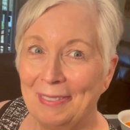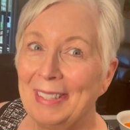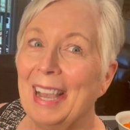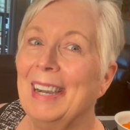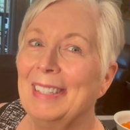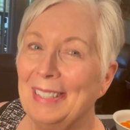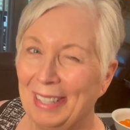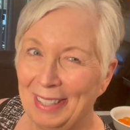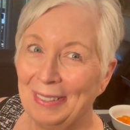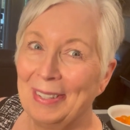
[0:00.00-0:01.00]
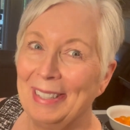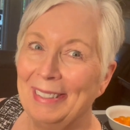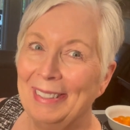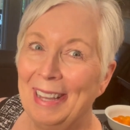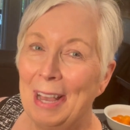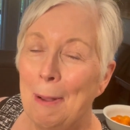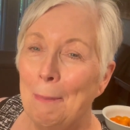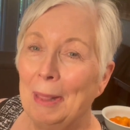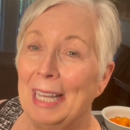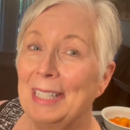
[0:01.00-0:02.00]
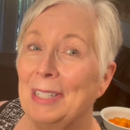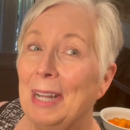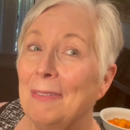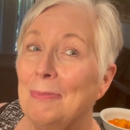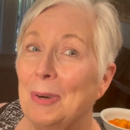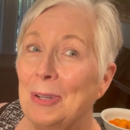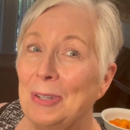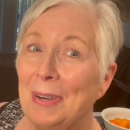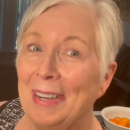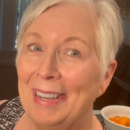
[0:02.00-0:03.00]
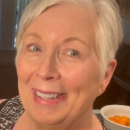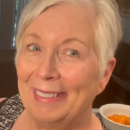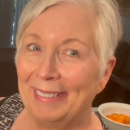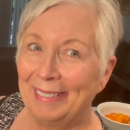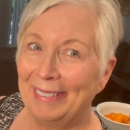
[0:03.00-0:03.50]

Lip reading: Yeah, you can do it. Less stuff, more joy.